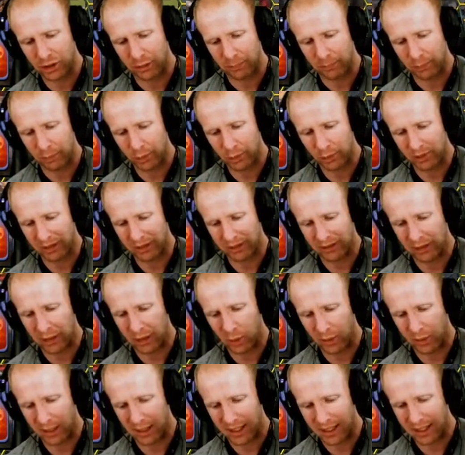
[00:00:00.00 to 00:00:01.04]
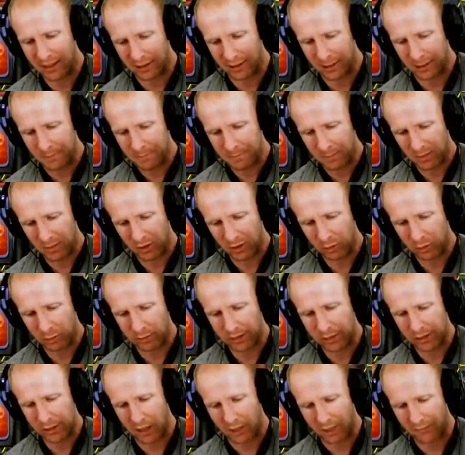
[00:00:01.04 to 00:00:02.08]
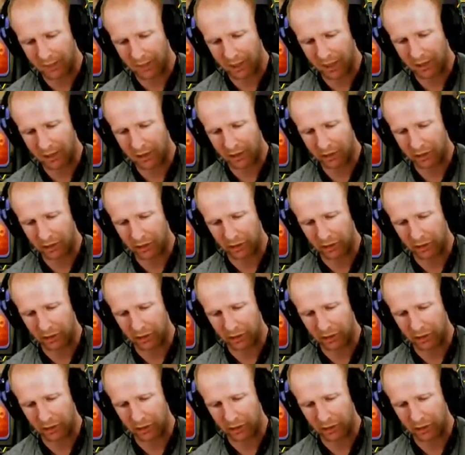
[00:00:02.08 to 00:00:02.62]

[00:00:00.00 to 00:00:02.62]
of the balloons as they go in here split off and